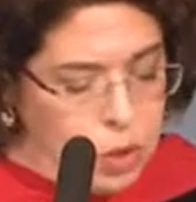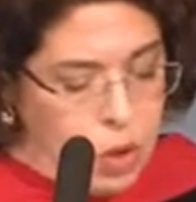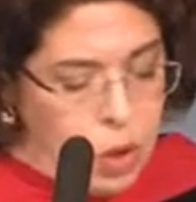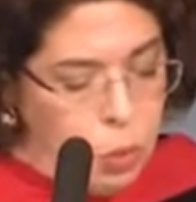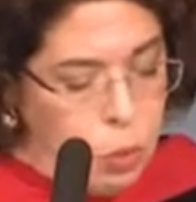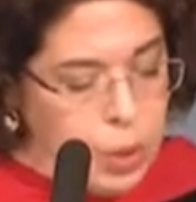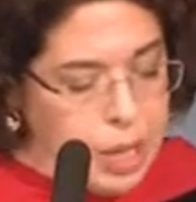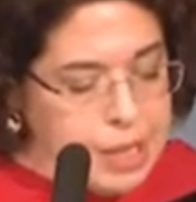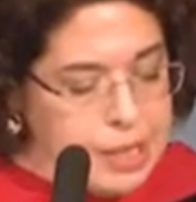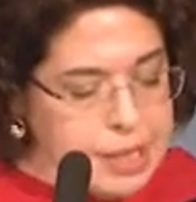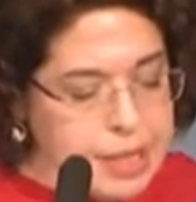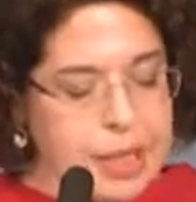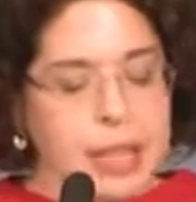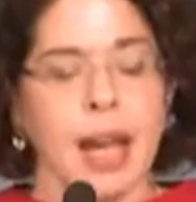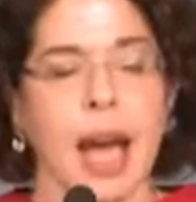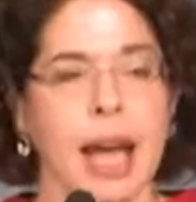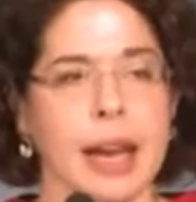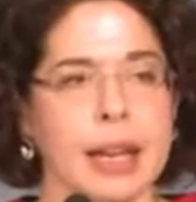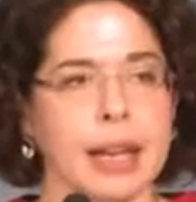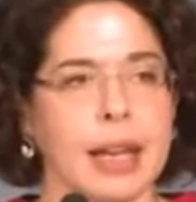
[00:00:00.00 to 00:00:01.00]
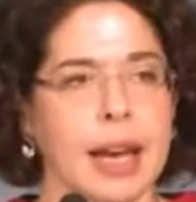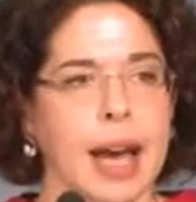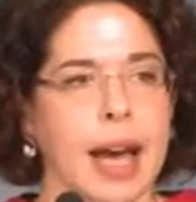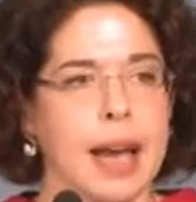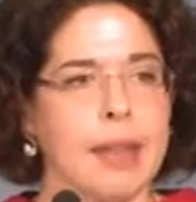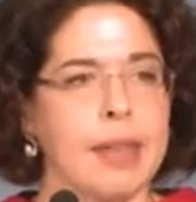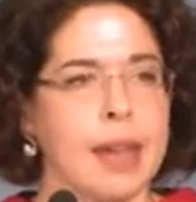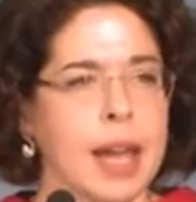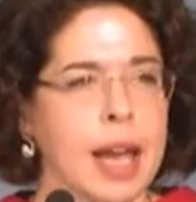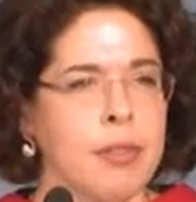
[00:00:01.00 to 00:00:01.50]
was the kind of guy
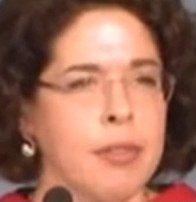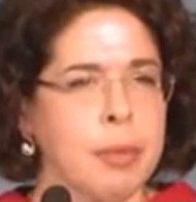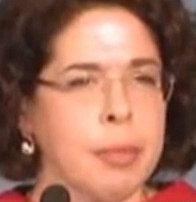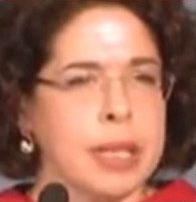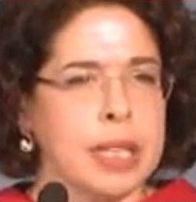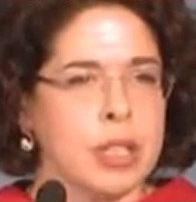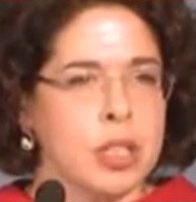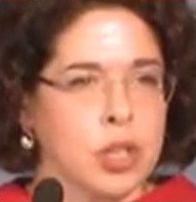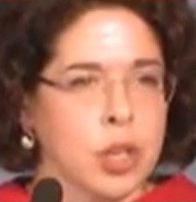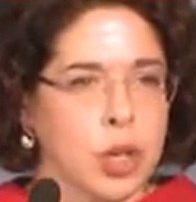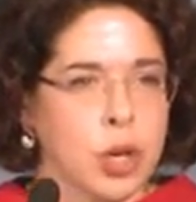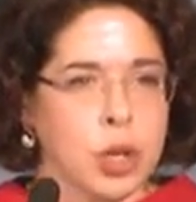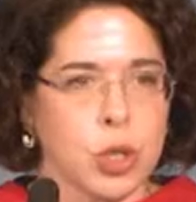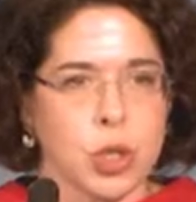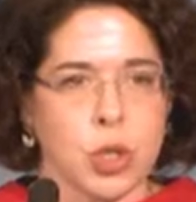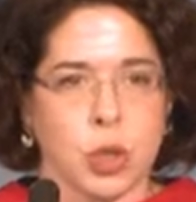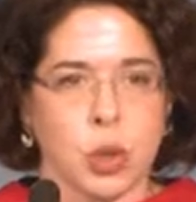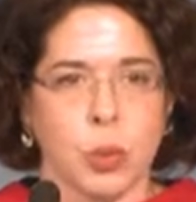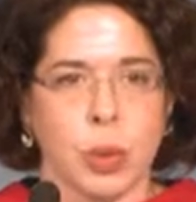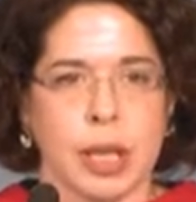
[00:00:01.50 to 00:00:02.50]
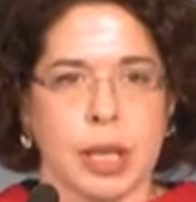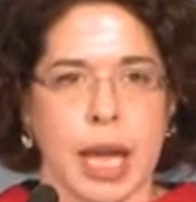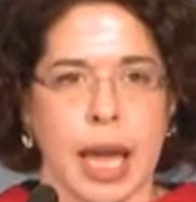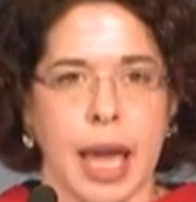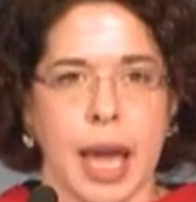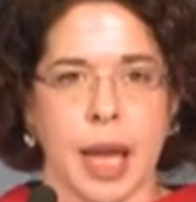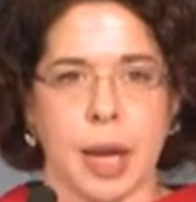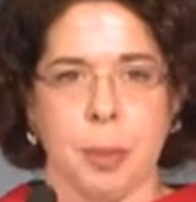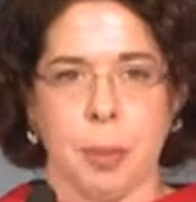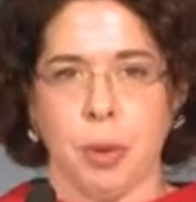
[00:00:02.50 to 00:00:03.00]
that everybody turned to when they
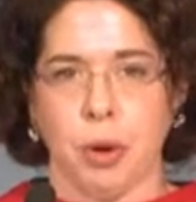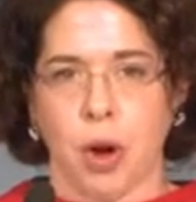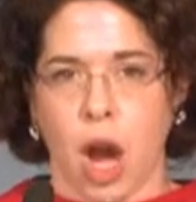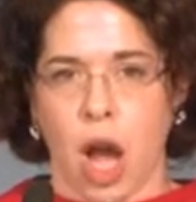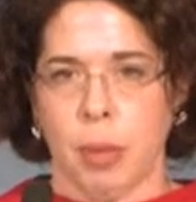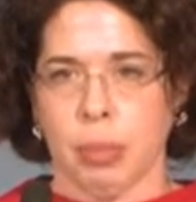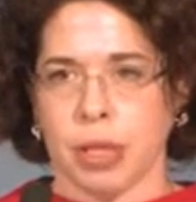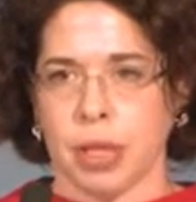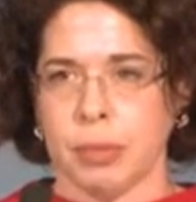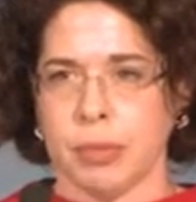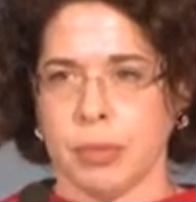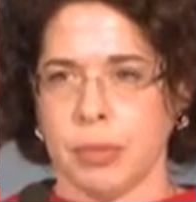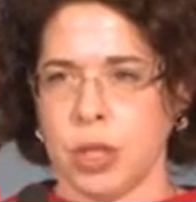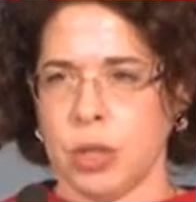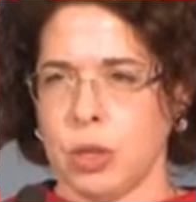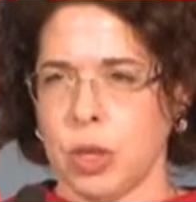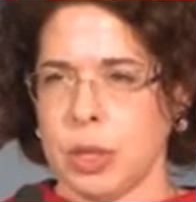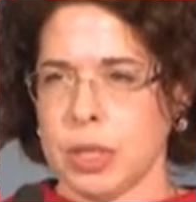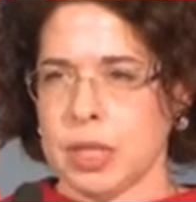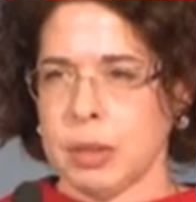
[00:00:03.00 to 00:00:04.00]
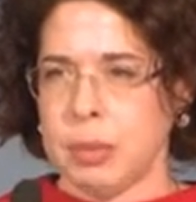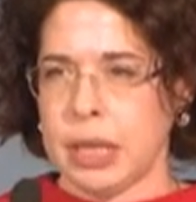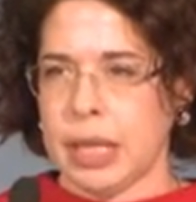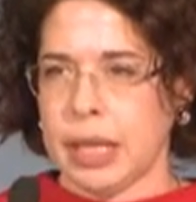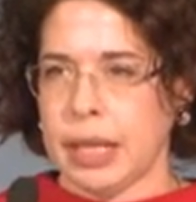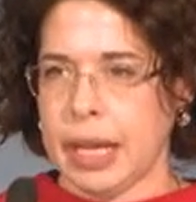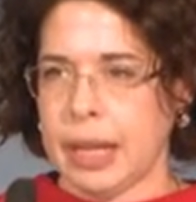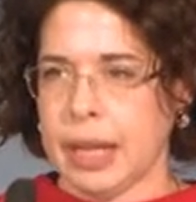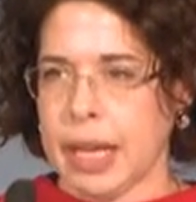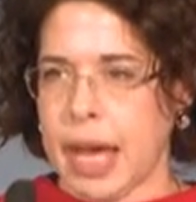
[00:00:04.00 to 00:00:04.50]
had a problem. You know somebody
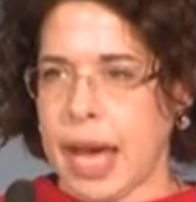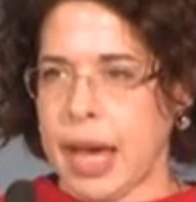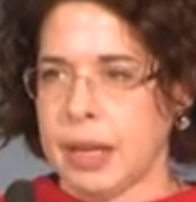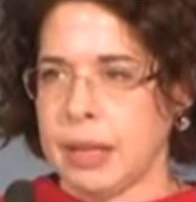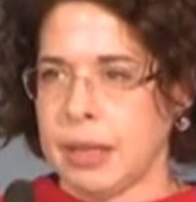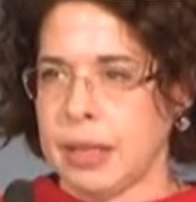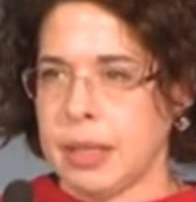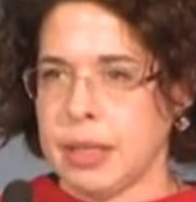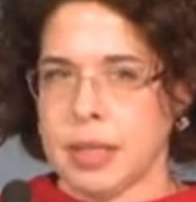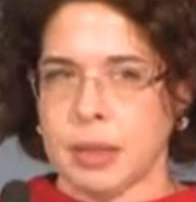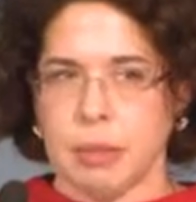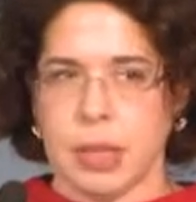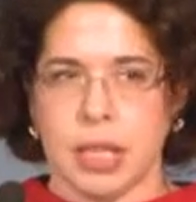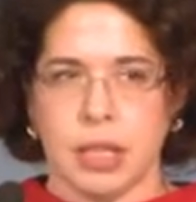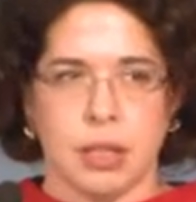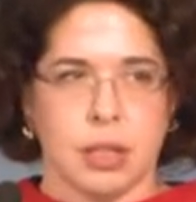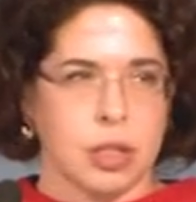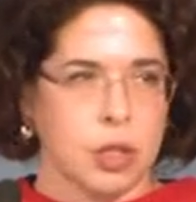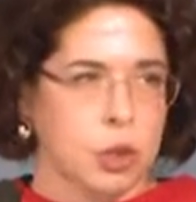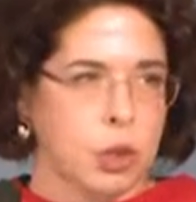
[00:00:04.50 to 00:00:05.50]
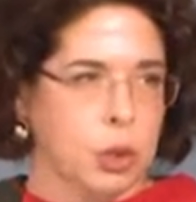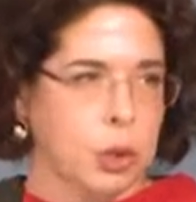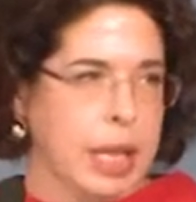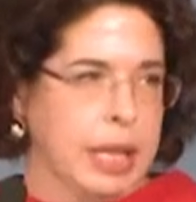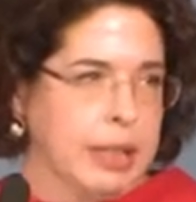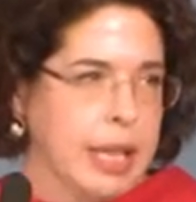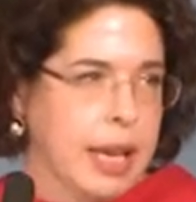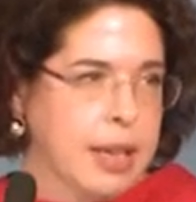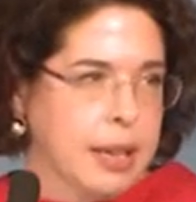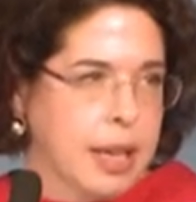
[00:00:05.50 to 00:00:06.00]
like that? Somebody that you knew like
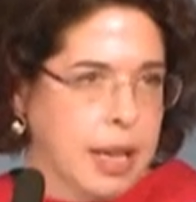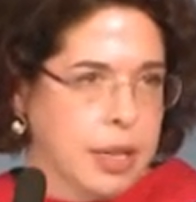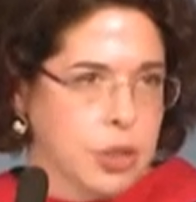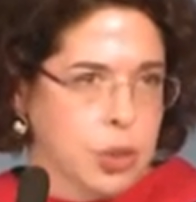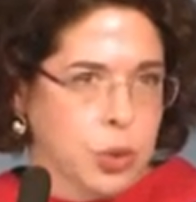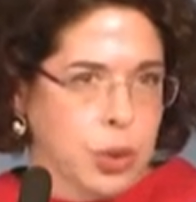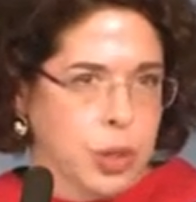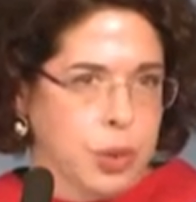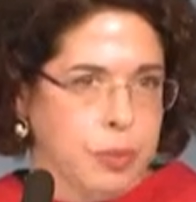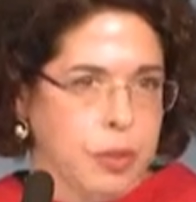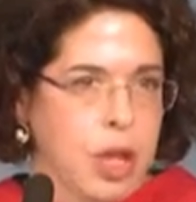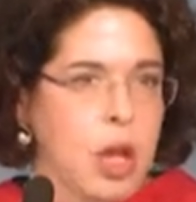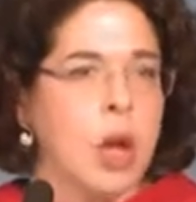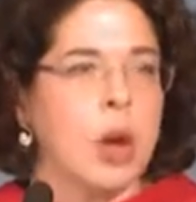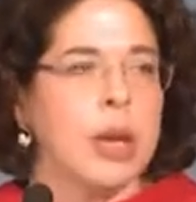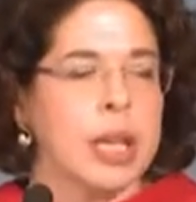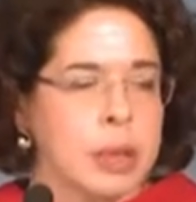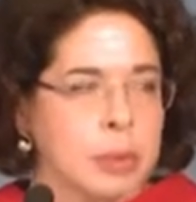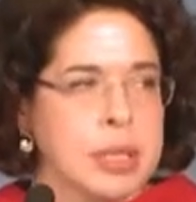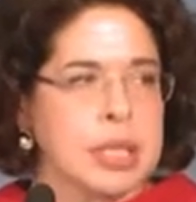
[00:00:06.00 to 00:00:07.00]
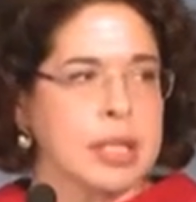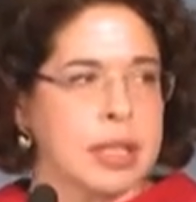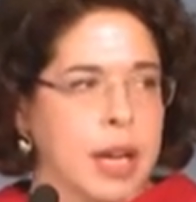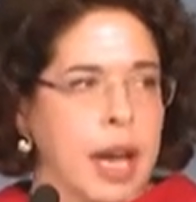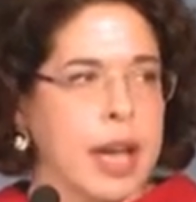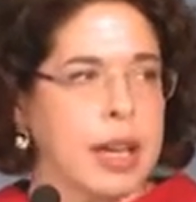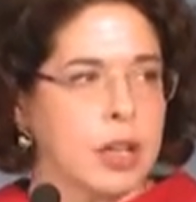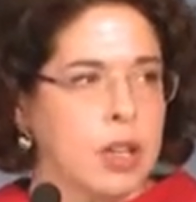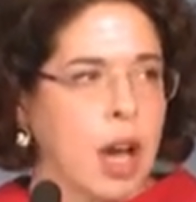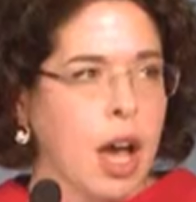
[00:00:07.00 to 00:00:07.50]
that in high school? He was the
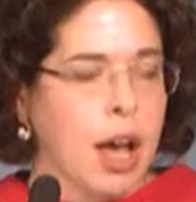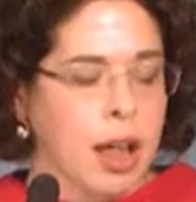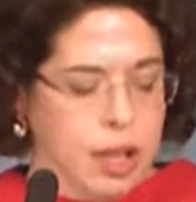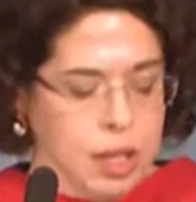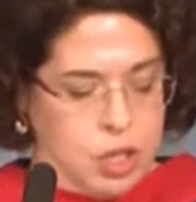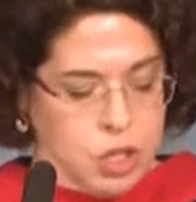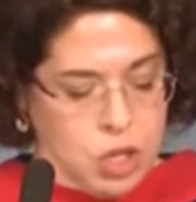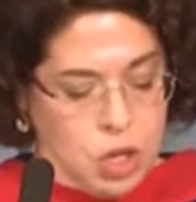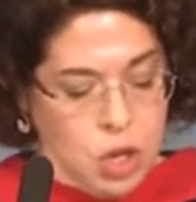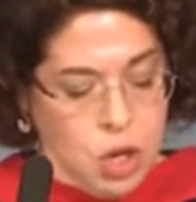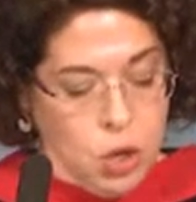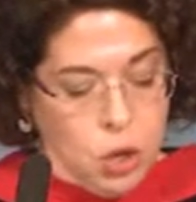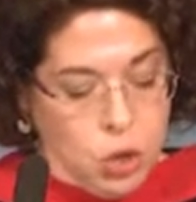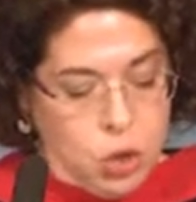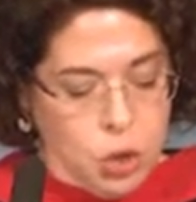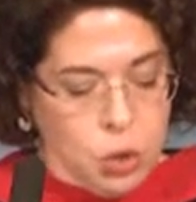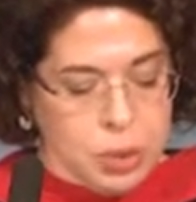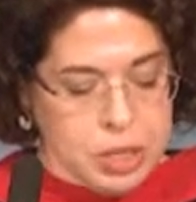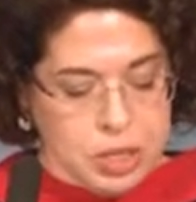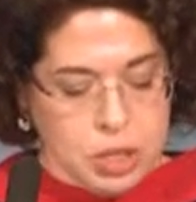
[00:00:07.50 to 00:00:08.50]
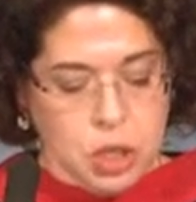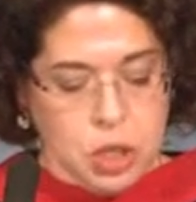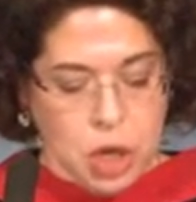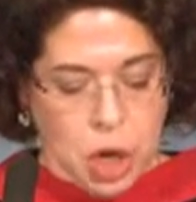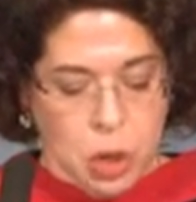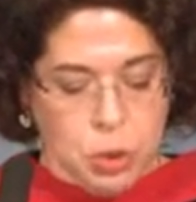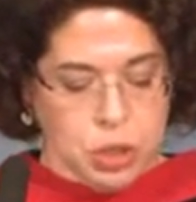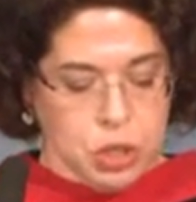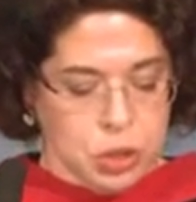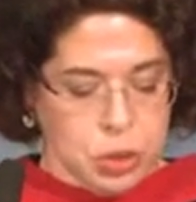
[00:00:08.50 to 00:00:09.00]
guy in college who was the
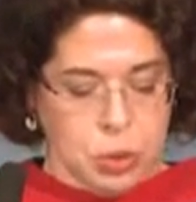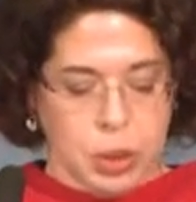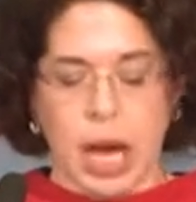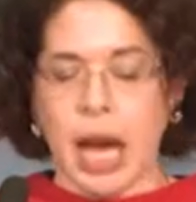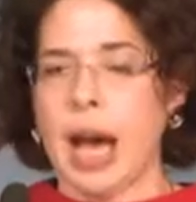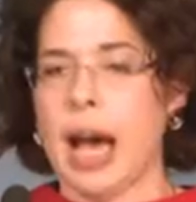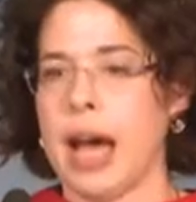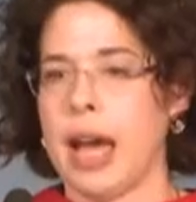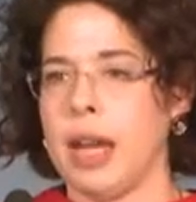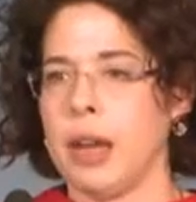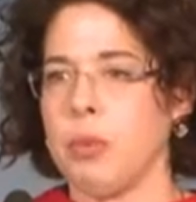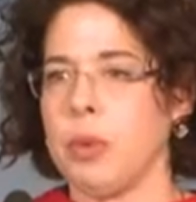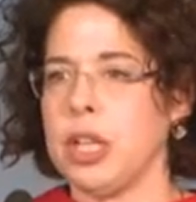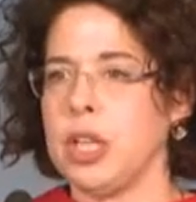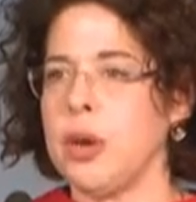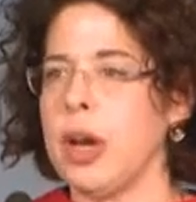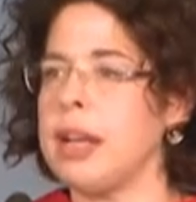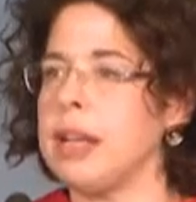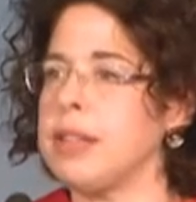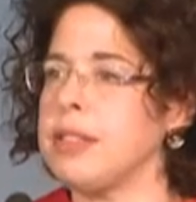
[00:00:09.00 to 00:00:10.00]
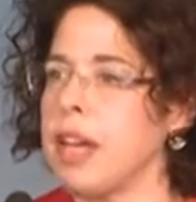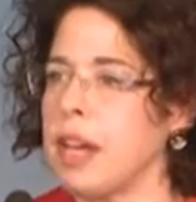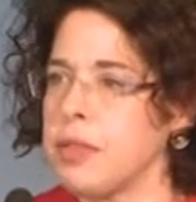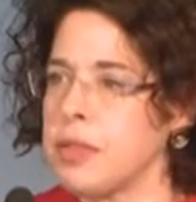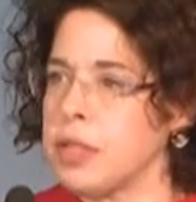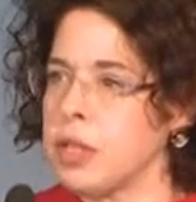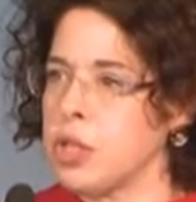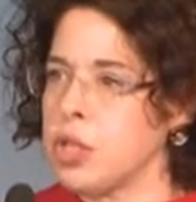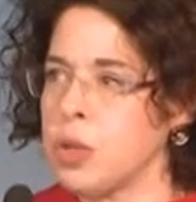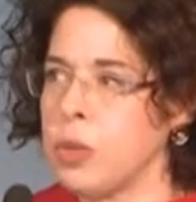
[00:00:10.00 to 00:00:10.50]
go-to guy when you had a tough
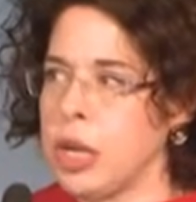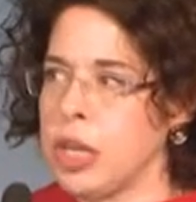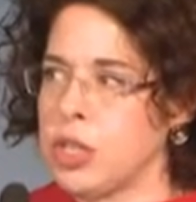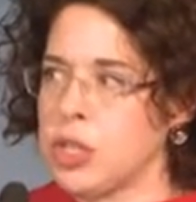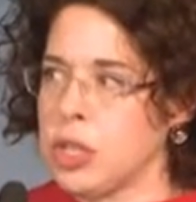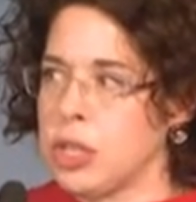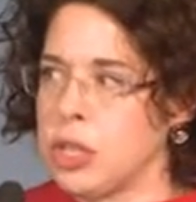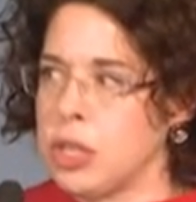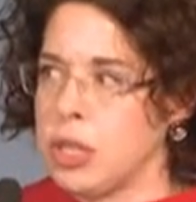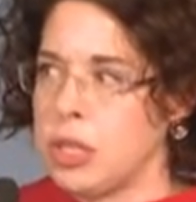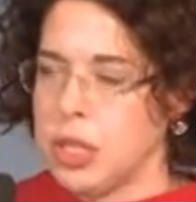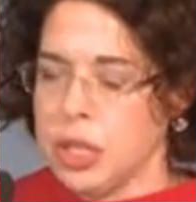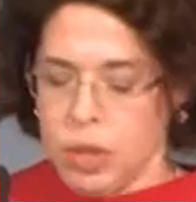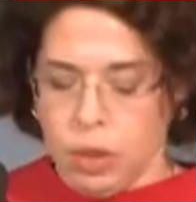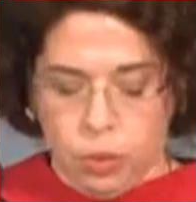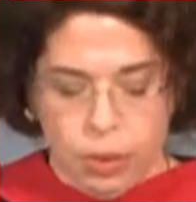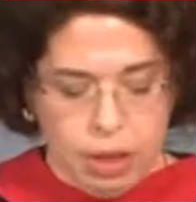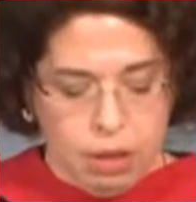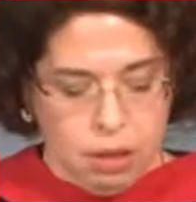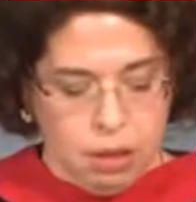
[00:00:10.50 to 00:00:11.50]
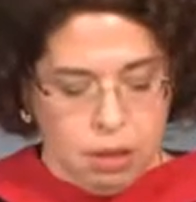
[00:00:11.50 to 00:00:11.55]
situation to deal with.